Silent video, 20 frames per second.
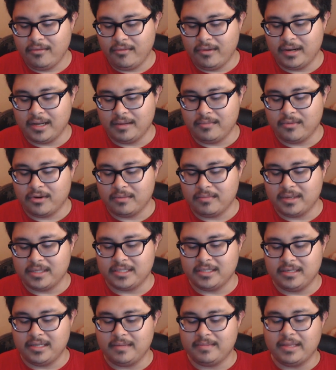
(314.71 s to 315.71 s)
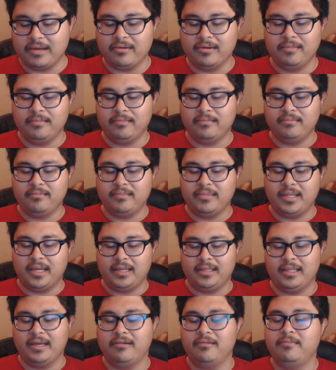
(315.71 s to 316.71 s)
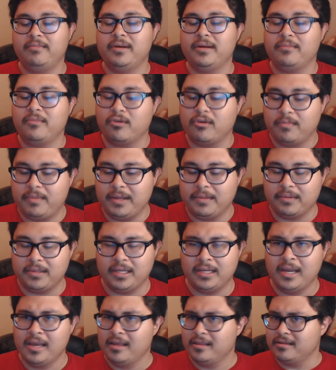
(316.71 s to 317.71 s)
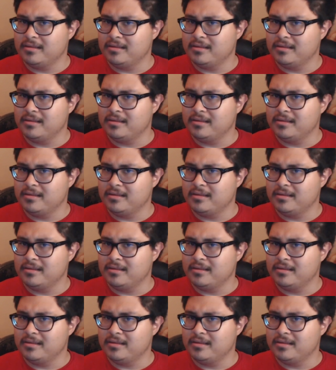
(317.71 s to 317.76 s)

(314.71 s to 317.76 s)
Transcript: When I'm more muscled up, that would bring more people in.